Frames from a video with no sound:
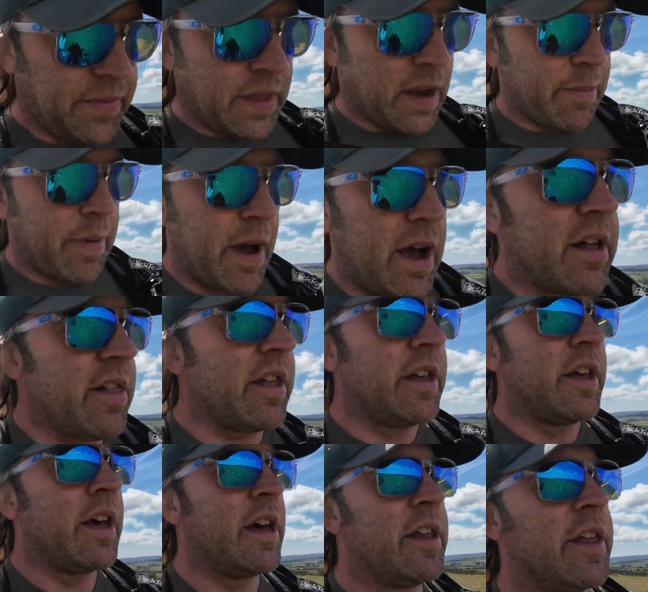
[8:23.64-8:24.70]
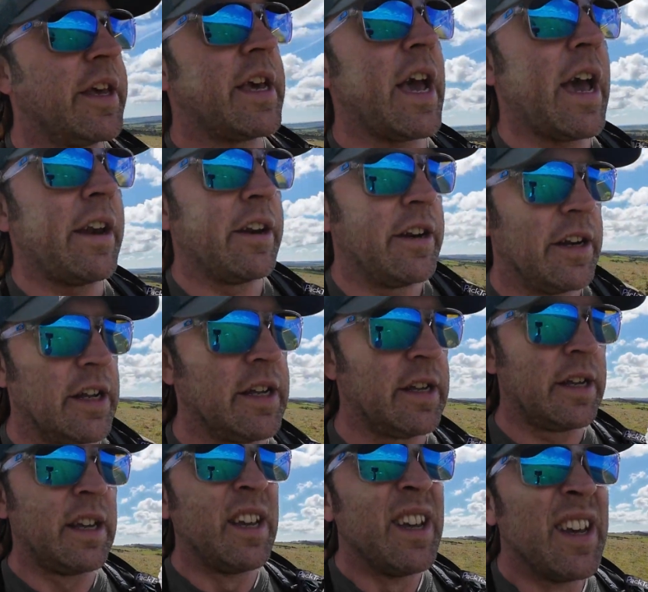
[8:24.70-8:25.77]
about the Canon
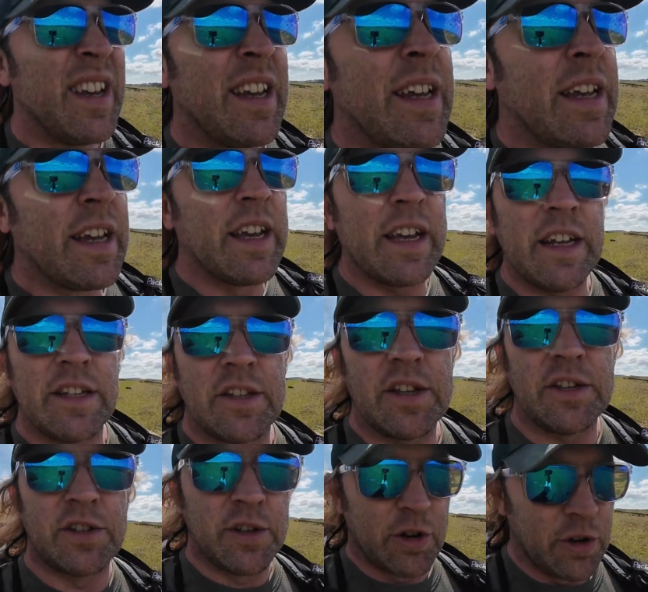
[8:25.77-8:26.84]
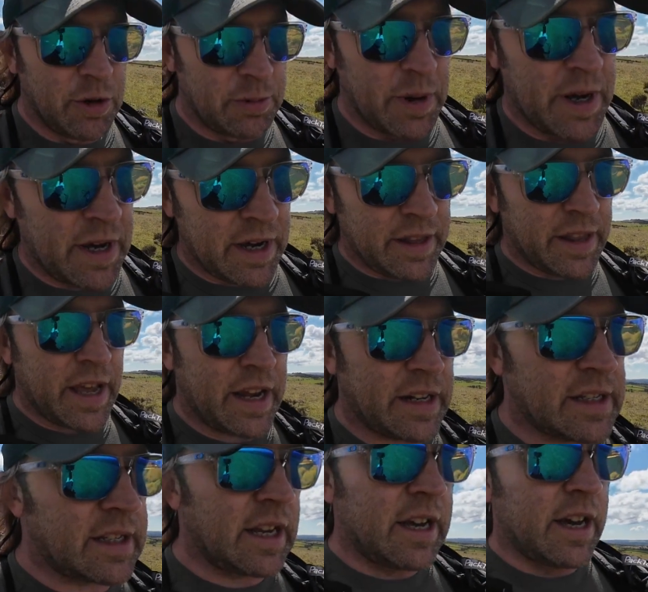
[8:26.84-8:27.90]
is the zoom, and that's